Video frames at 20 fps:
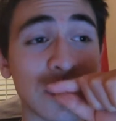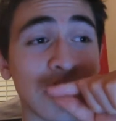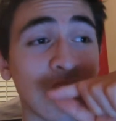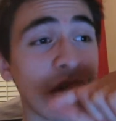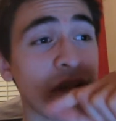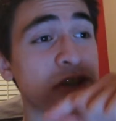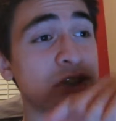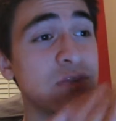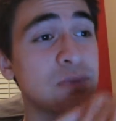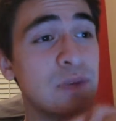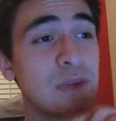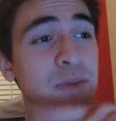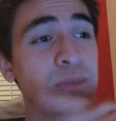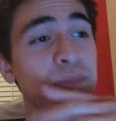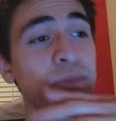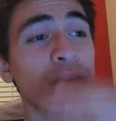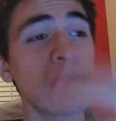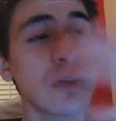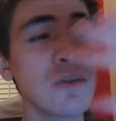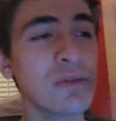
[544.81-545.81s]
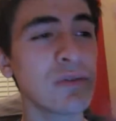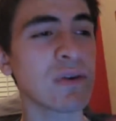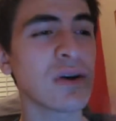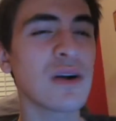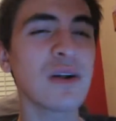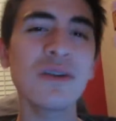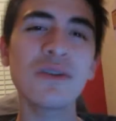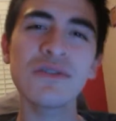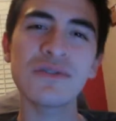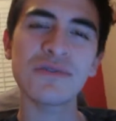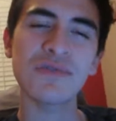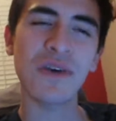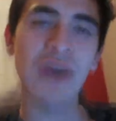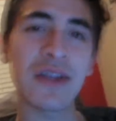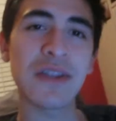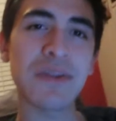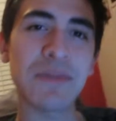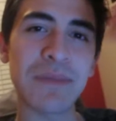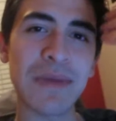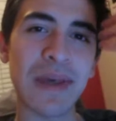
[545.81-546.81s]
it was very sweet. But overall, it was
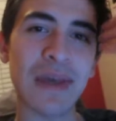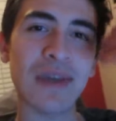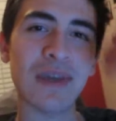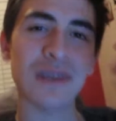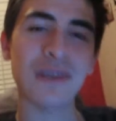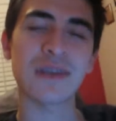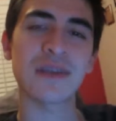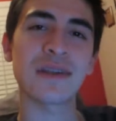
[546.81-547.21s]
fun to make.